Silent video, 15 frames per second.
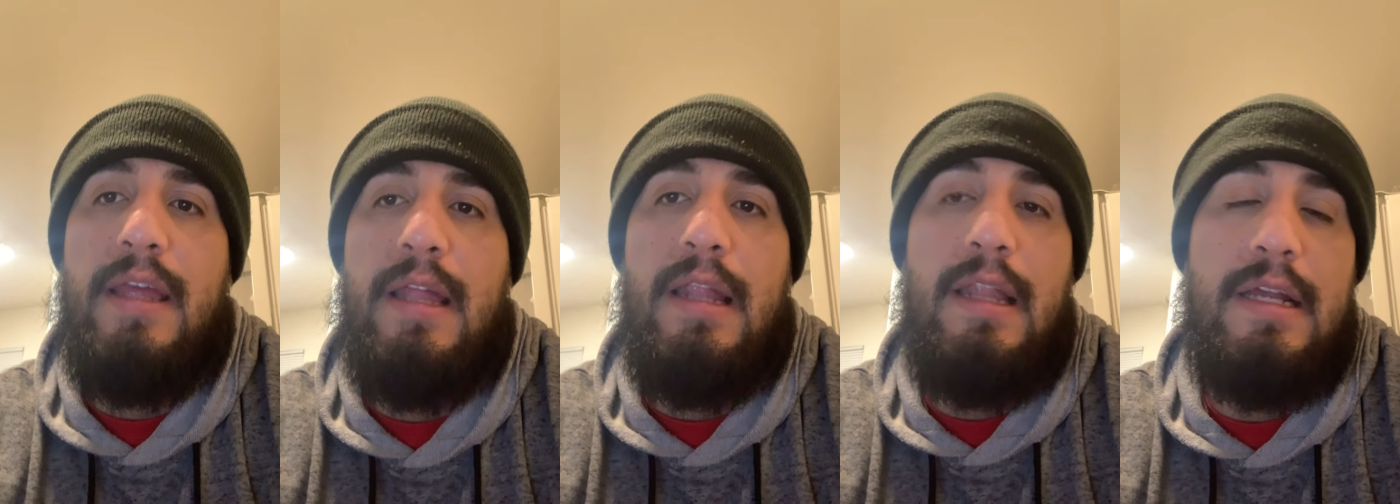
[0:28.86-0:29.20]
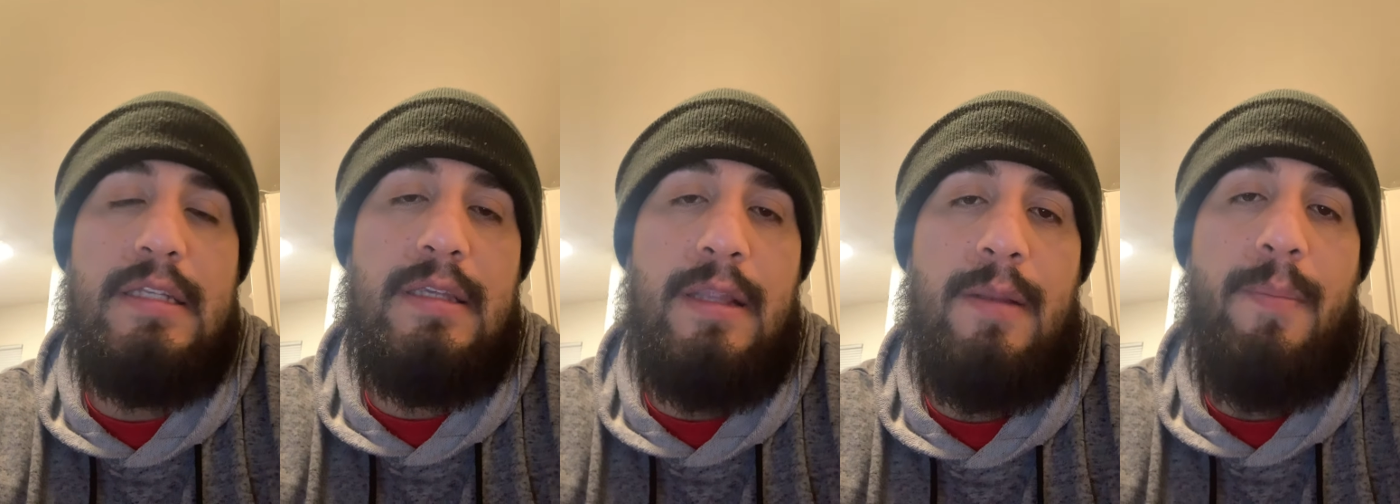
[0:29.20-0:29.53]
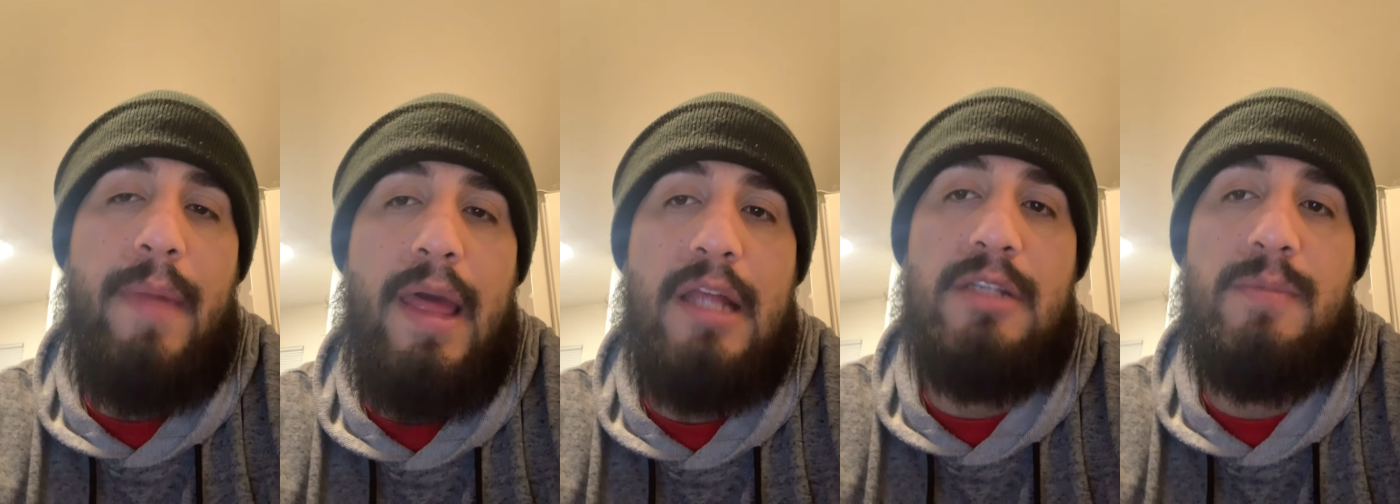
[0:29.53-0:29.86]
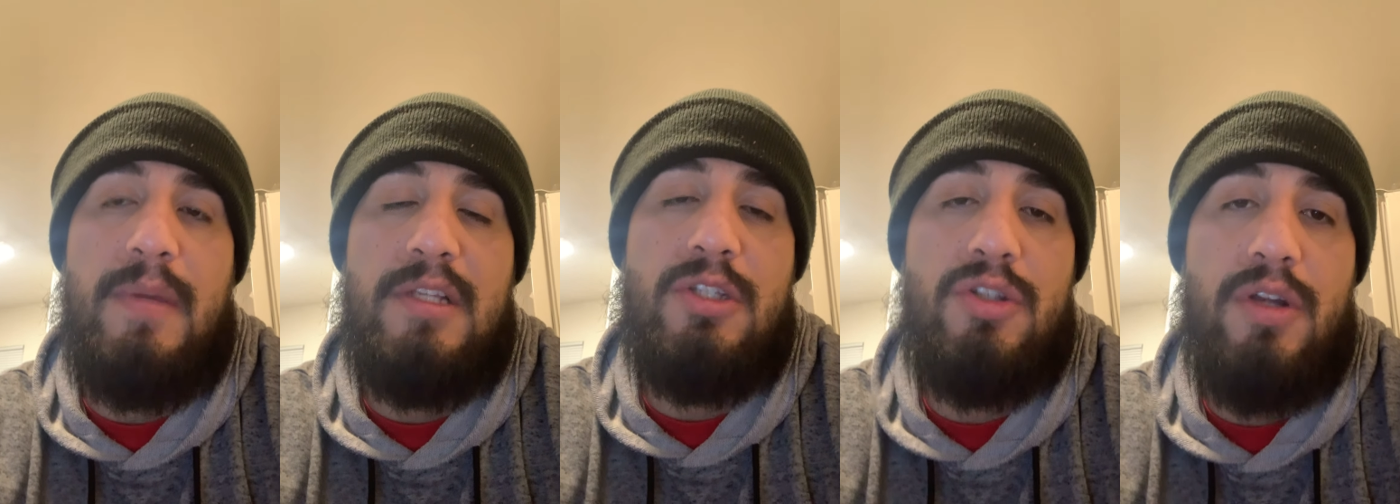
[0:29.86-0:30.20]
lesson
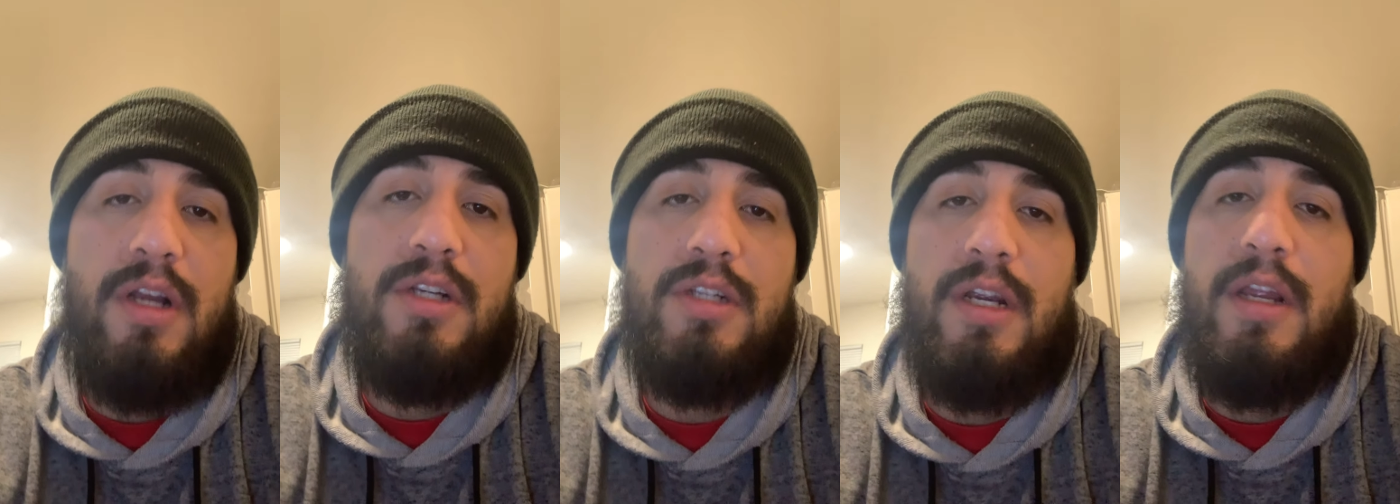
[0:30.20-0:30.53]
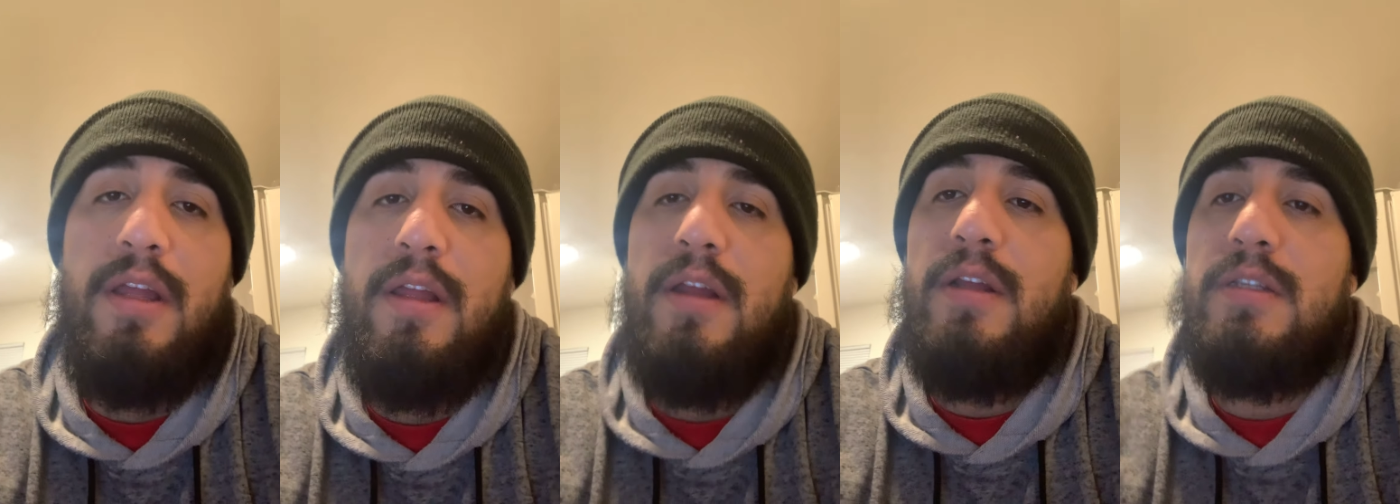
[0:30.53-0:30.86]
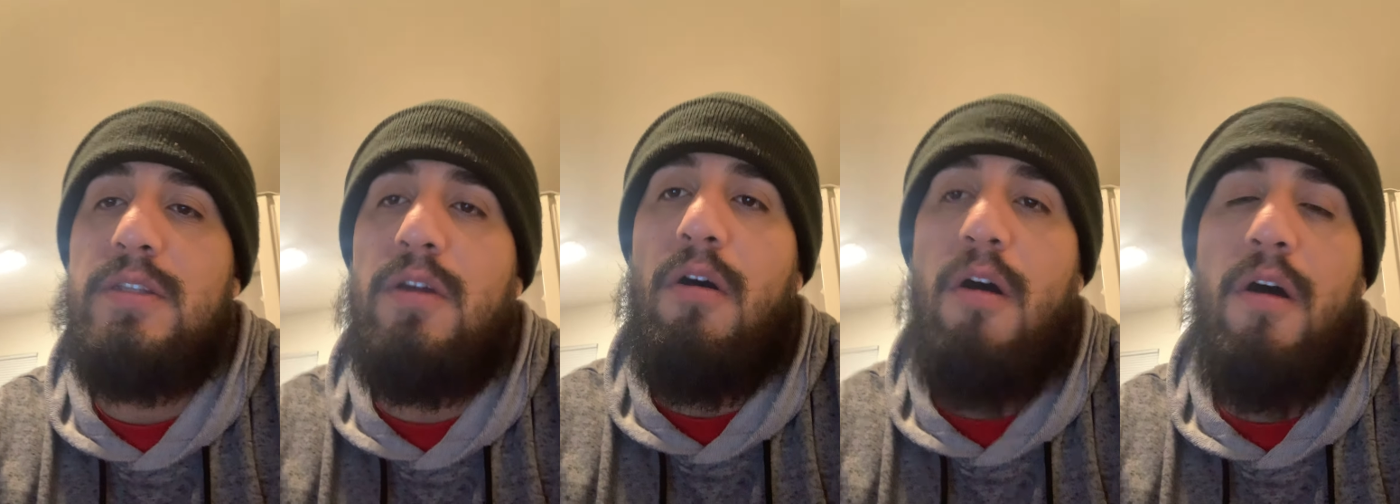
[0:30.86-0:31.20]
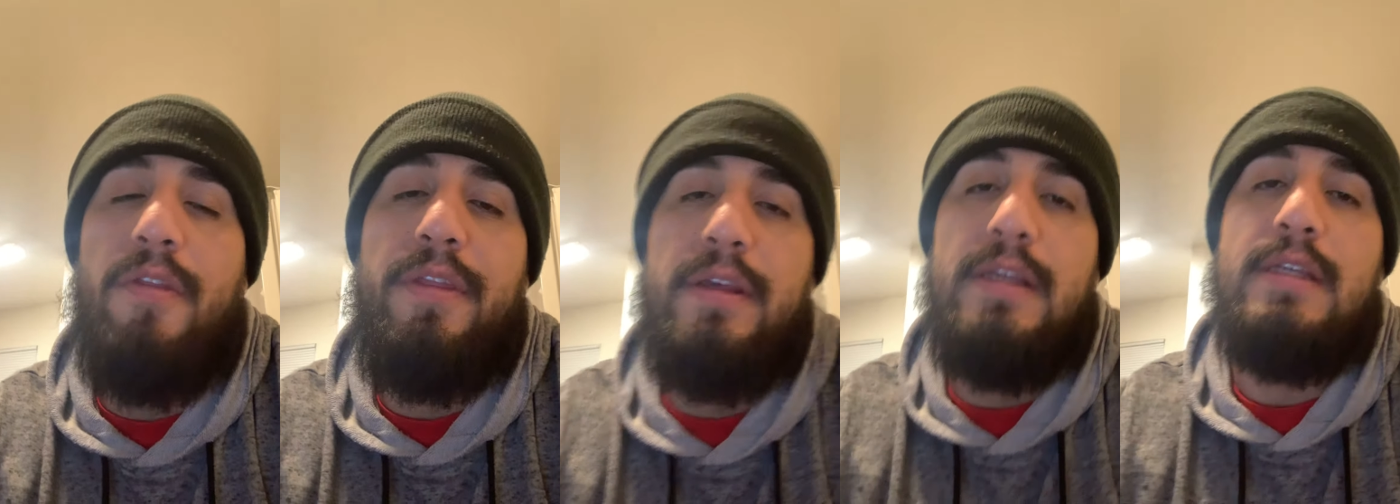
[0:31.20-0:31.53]
management structure. So all
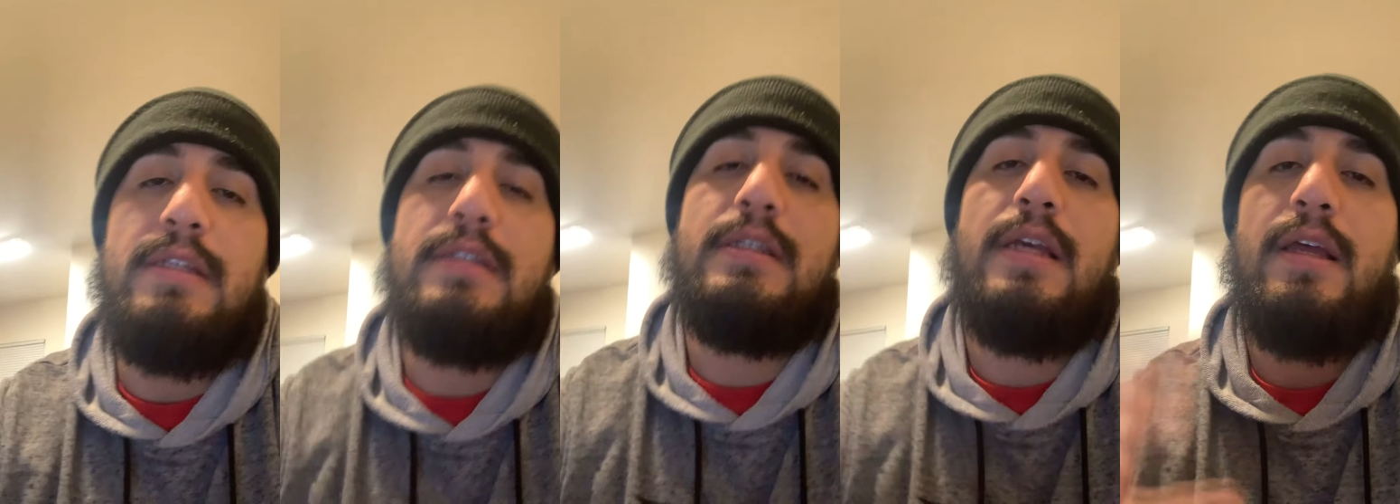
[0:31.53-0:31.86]
these